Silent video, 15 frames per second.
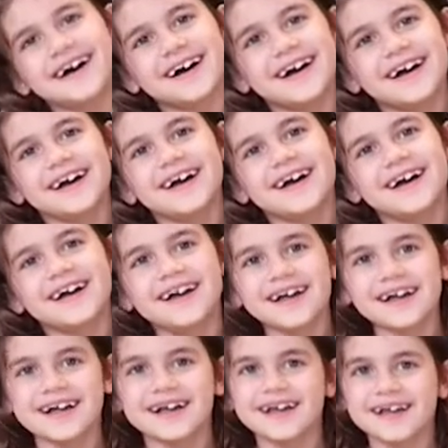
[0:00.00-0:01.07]

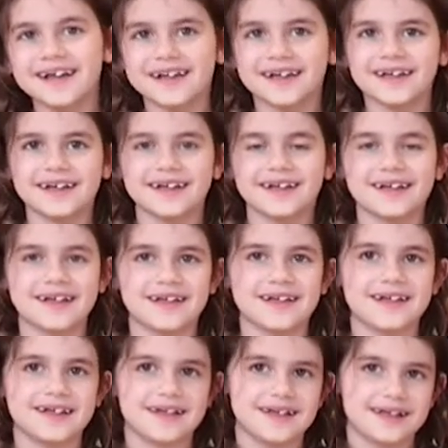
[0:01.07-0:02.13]

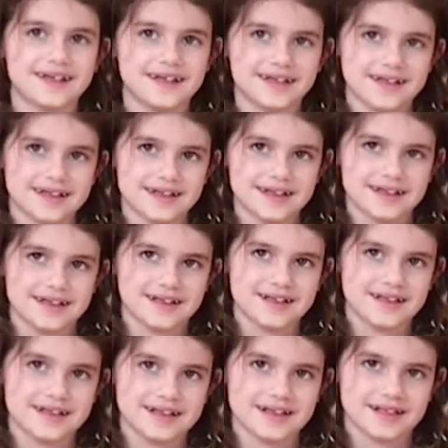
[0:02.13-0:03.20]

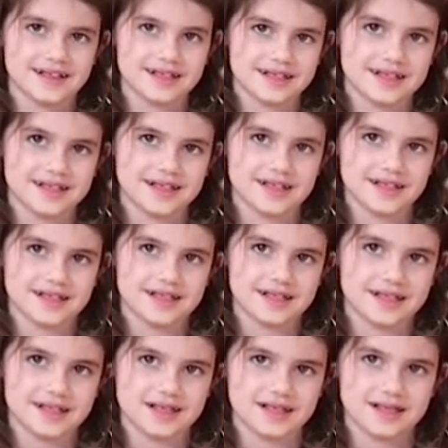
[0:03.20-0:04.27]

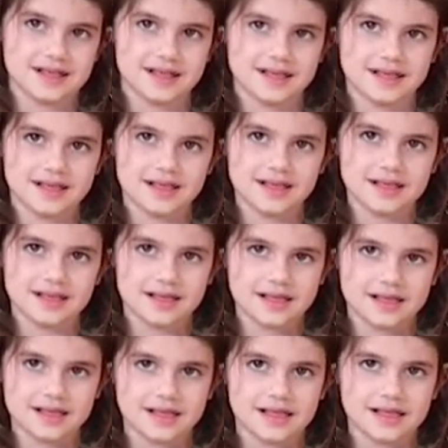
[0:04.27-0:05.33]

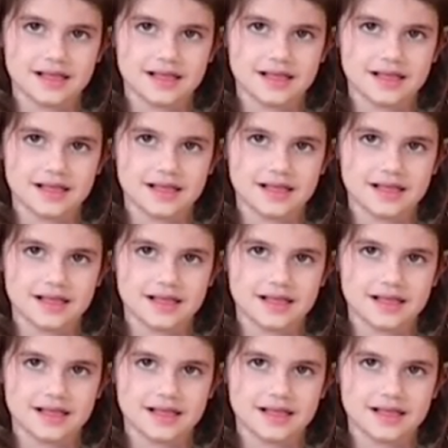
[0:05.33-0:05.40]
This person isn't speaking.